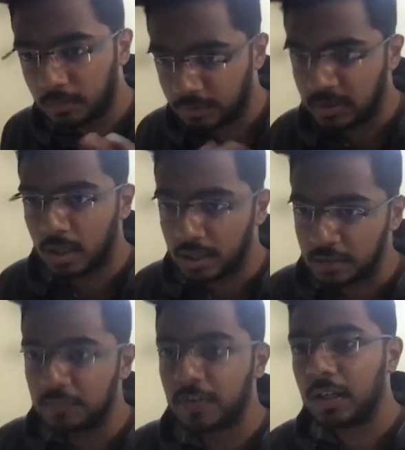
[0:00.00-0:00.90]
with a
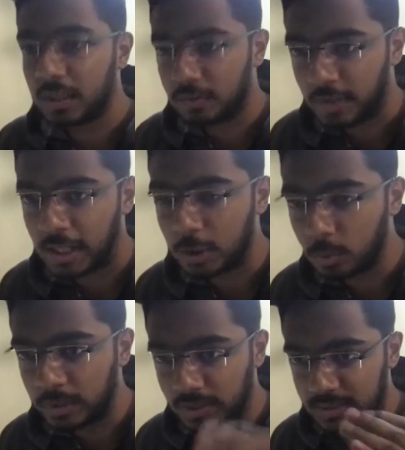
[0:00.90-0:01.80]
different
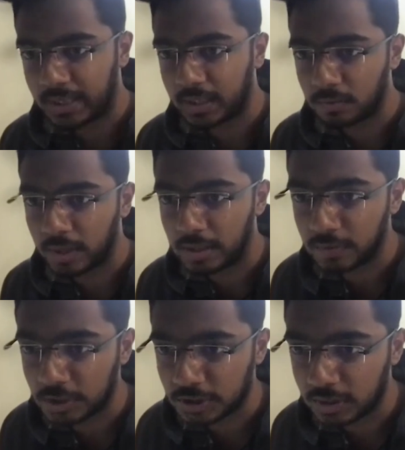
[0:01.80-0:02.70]
value in the second while
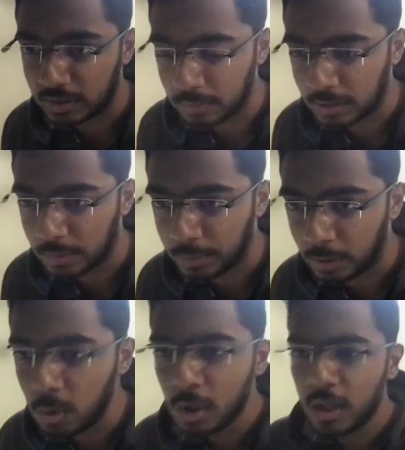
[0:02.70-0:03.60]
function in the
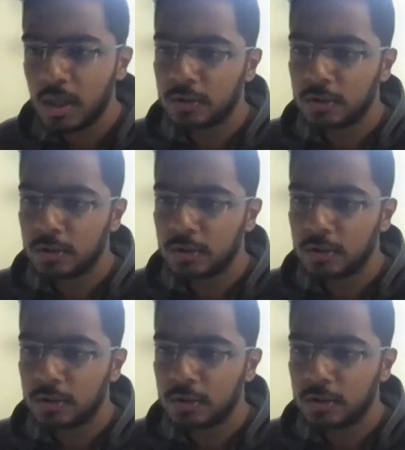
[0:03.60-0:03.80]
below.